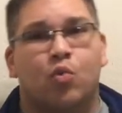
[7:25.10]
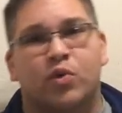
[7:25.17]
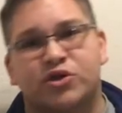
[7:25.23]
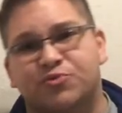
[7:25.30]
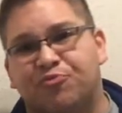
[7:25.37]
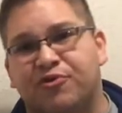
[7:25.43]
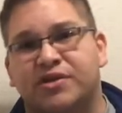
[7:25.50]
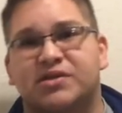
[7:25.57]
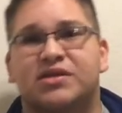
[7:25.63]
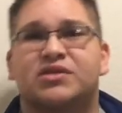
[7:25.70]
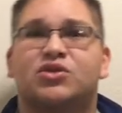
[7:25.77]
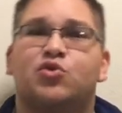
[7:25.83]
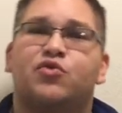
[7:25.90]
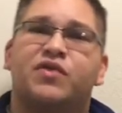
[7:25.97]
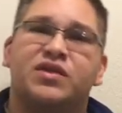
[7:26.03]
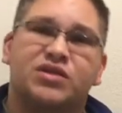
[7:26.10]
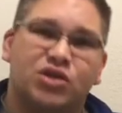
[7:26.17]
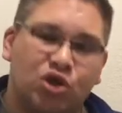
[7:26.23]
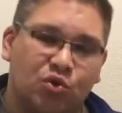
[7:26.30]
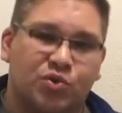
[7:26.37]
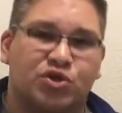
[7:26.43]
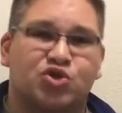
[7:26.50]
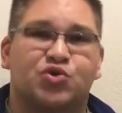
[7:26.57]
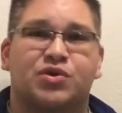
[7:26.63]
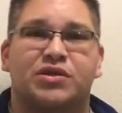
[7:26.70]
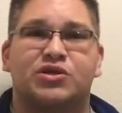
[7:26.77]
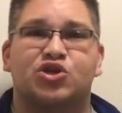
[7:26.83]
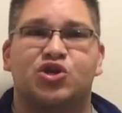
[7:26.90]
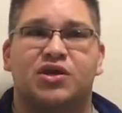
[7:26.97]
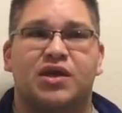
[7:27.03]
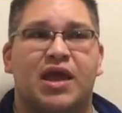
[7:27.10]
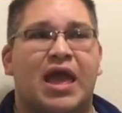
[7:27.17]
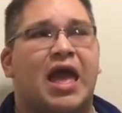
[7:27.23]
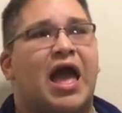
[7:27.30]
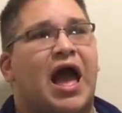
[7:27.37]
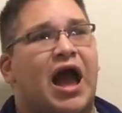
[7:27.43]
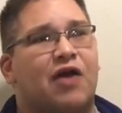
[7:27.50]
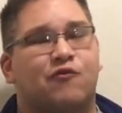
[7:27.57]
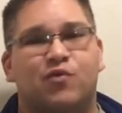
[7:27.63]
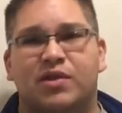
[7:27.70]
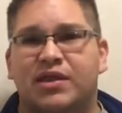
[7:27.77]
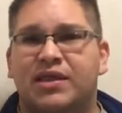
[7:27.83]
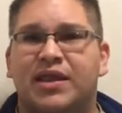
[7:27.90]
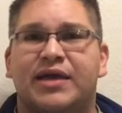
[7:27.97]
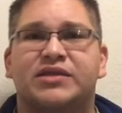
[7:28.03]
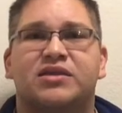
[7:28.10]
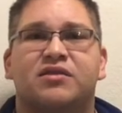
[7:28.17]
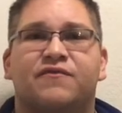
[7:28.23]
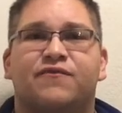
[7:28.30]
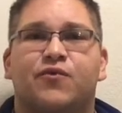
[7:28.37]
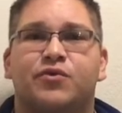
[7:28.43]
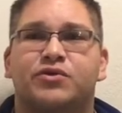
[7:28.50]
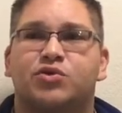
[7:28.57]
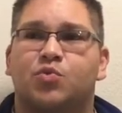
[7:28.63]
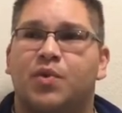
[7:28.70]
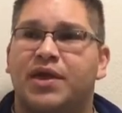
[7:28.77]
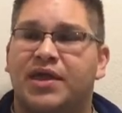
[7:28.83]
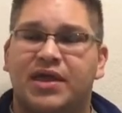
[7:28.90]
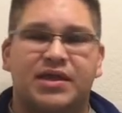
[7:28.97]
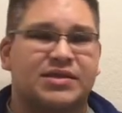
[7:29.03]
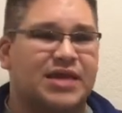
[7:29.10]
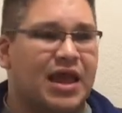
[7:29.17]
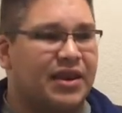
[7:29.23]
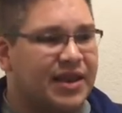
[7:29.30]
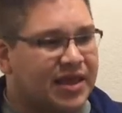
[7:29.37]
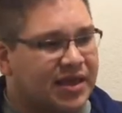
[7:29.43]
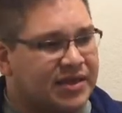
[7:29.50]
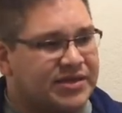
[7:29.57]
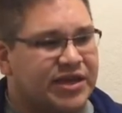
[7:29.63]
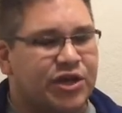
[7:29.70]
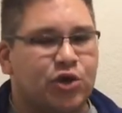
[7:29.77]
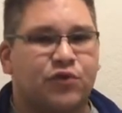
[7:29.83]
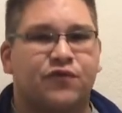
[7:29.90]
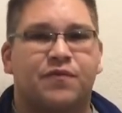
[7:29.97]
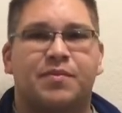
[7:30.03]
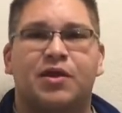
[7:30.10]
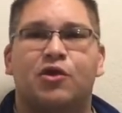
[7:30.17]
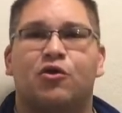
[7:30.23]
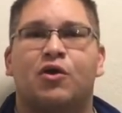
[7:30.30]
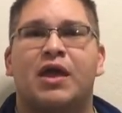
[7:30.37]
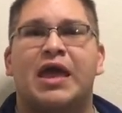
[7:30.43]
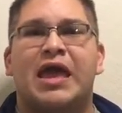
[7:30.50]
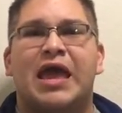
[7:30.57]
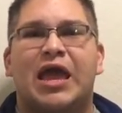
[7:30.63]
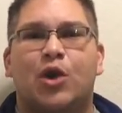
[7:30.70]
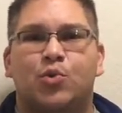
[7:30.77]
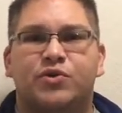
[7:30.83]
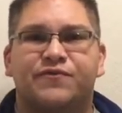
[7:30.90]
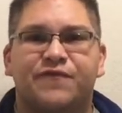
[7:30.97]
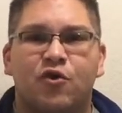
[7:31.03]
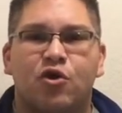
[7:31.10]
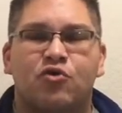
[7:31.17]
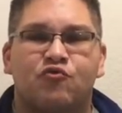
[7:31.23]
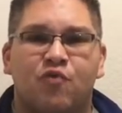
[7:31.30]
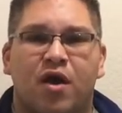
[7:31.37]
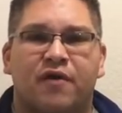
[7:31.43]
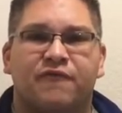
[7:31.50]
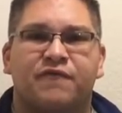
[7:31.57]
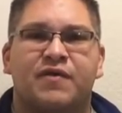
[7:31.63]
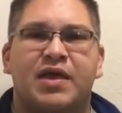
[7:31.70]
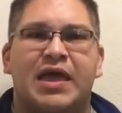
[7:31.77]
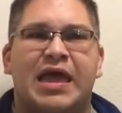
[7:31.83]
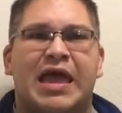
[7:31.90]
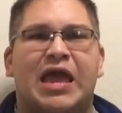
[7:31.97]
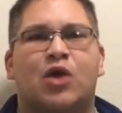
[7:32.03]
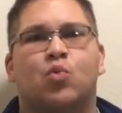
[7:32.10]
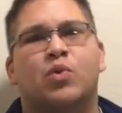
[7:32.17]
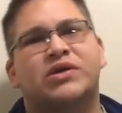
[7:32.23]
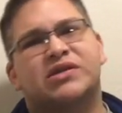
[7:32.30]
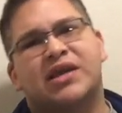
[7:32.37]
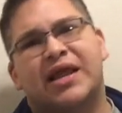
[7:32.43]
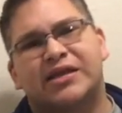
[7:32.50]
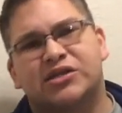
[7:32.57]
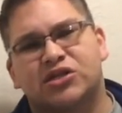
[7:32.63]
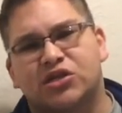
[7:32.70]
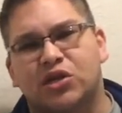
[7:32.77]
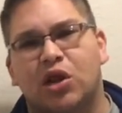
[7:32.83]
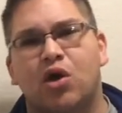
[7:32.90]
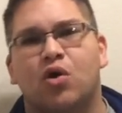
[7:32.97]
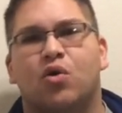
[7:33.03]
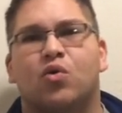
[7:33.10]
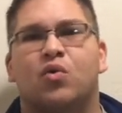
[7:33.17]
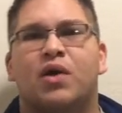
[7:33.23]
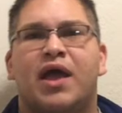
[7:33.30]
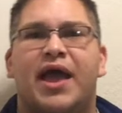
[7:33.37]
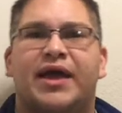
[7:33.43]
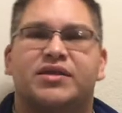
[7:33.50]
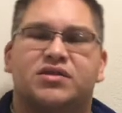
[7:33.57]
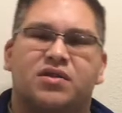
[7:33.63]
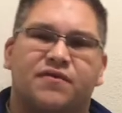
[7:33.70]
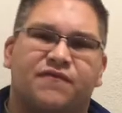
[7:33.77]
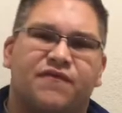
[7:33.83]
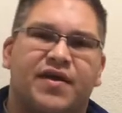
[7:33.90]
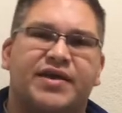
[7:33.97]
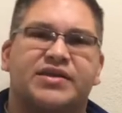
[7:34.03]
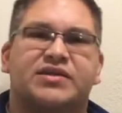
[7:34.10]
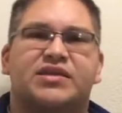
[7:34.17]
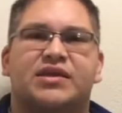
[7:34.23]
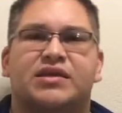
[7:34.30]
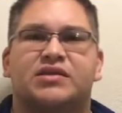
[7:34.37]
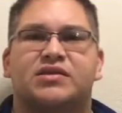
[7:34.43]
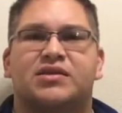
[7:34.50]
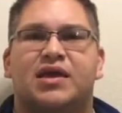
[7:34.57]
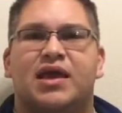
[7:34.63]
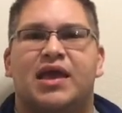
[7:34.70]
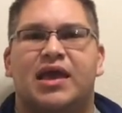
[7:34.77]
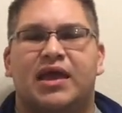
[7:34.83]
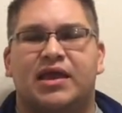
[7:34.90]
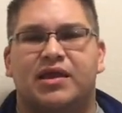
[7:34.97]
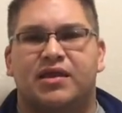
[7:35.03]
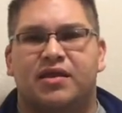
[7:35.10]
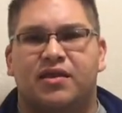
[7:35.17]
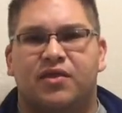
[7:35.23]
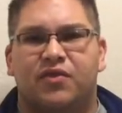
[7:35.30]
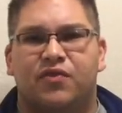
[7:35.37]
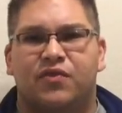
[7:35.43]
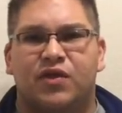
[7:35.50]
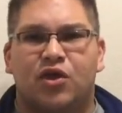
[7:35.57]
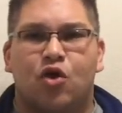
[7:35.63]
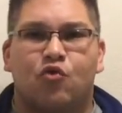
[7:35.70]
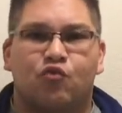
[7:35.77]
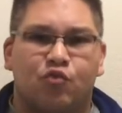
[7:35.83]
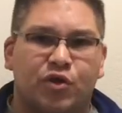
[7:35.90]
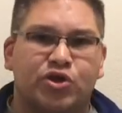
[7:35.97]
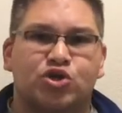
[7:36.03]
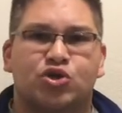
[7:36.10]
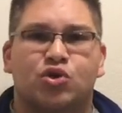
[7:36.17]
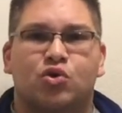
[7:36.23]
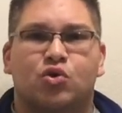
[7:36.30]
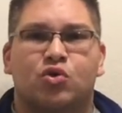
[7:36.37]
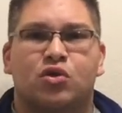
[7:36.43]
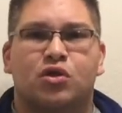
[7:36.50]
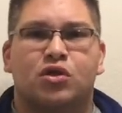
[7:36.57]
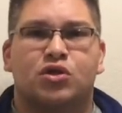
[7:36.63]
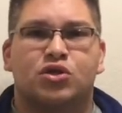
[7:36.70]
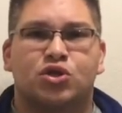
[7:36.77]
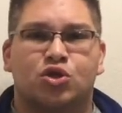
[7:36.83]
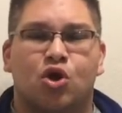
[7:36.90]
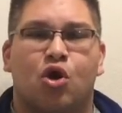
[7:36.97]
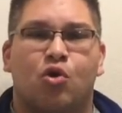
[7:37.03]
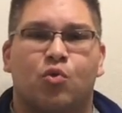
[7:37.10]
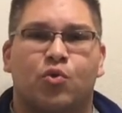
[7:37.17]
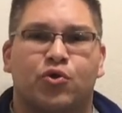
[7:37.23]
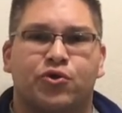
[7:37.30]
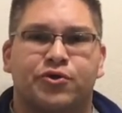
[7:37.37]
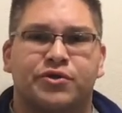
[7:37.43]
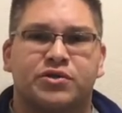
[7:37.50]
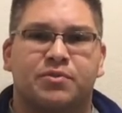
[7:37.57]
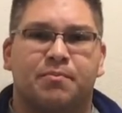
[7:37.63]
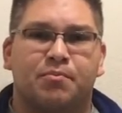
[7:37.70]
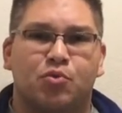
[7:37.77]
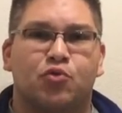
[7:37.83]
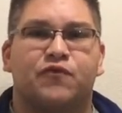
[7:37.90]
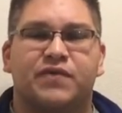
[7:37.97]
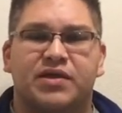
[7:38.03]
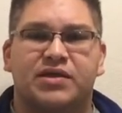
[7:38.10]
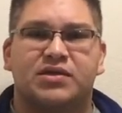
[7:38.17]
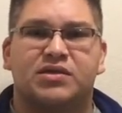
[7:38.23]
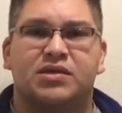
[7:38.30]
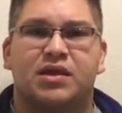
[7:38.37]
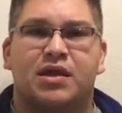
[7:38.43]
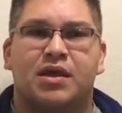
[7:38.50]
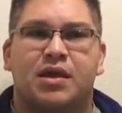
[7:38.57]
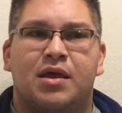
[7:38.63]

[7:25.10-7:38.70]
Which brings us to this newest trilogy. I really liked in The Force Awakens, and it continues from here. It was very rough. It wasn't as slow as the fight scenes in the original Star Wars movies,